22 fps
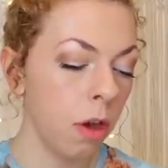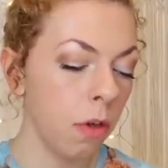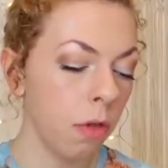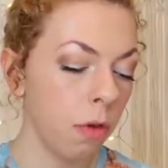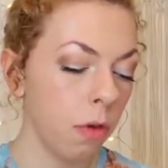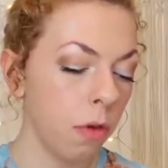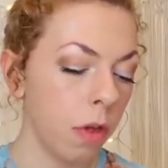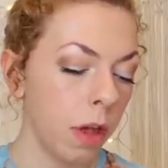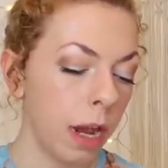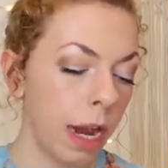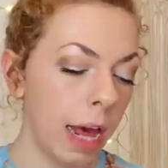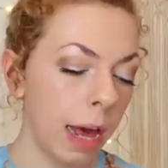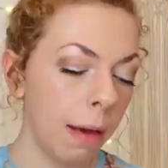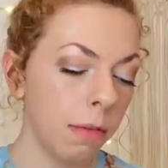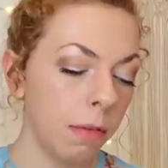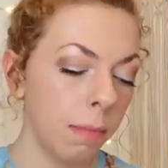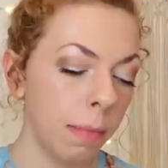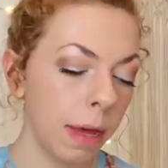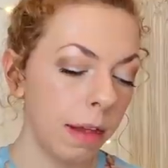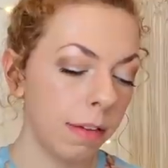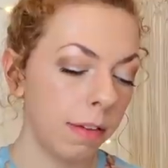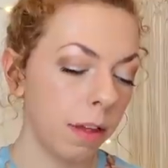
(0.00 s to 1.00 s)
Through the
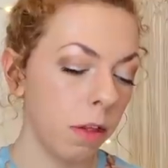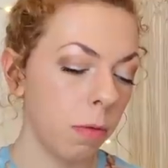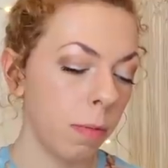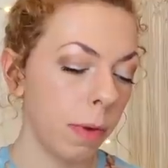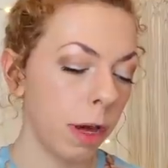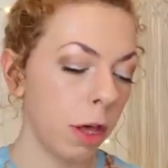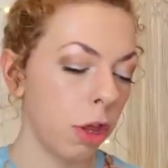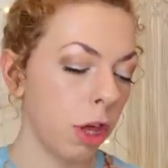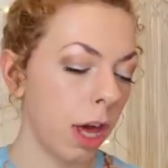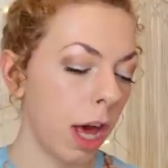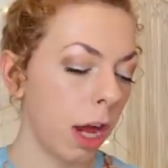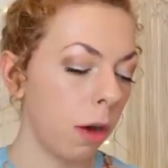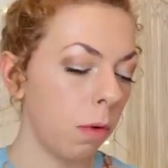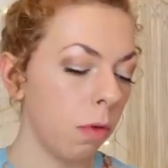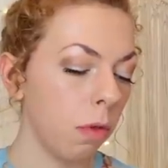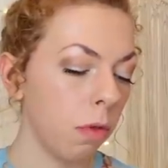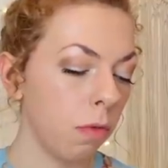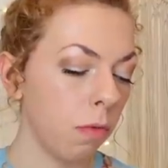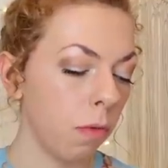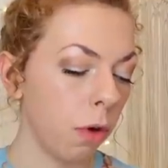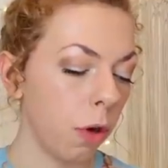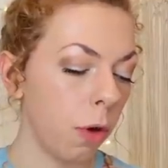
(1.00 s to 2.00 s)
lamb's message may channel
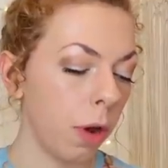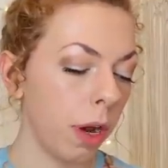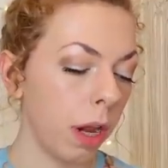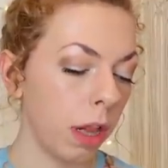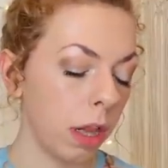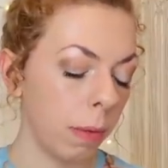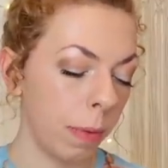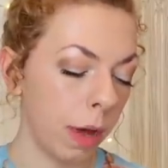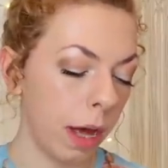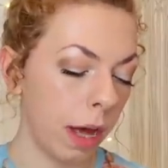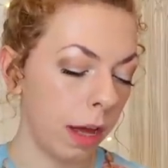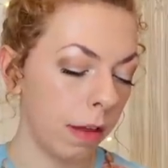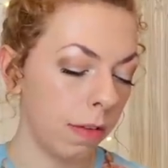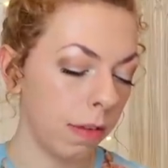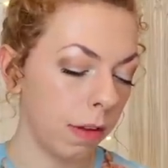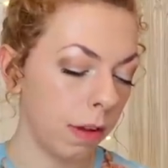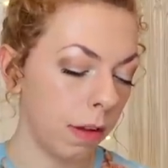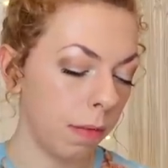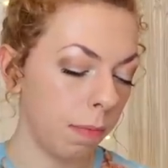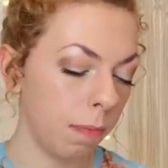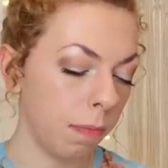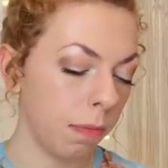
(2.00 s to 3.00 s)
through another
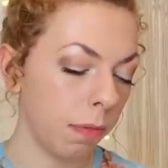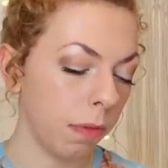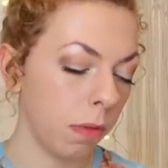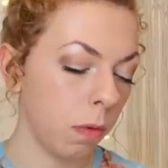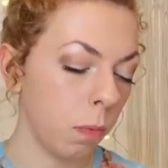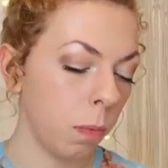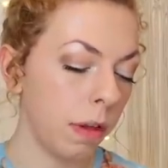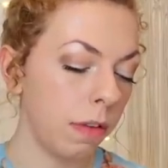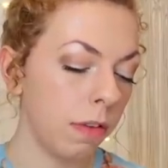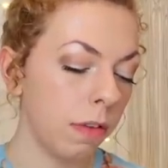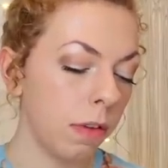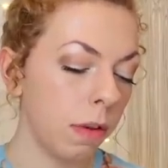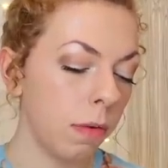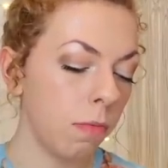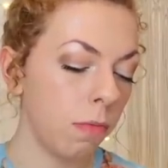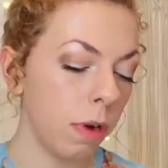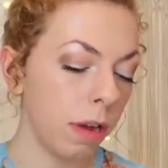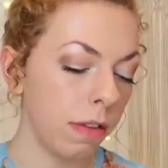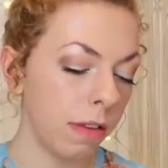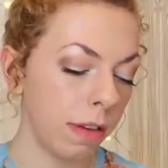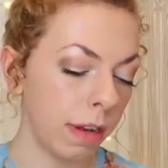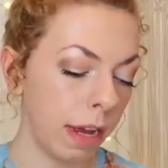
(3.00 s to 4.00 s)
person. The wisdom
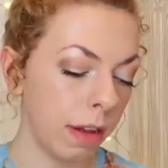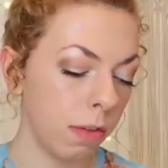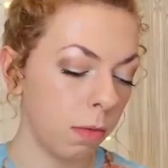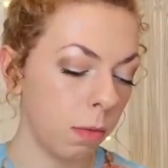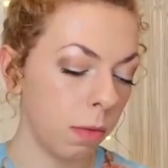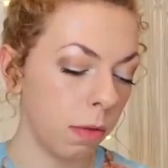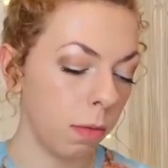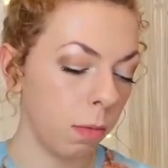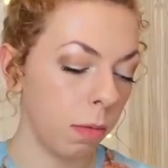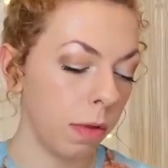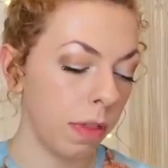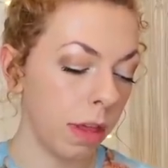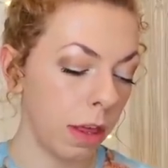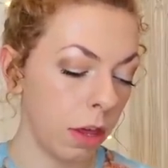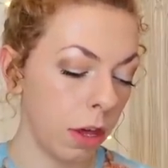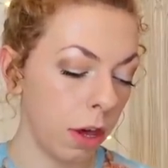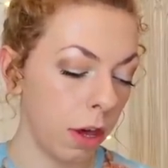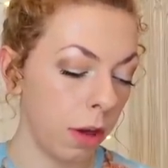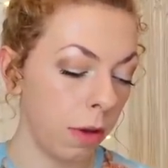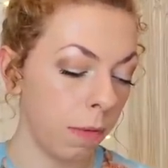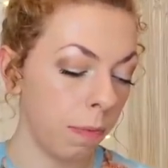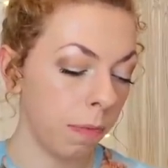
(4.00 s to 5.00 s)
resonates with,
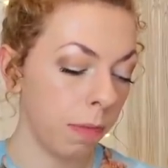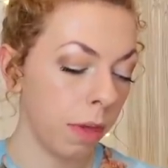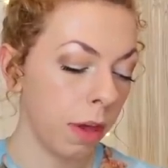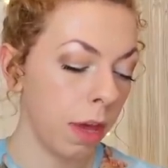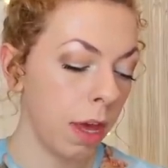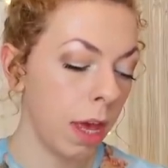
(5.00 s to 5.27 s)
within you.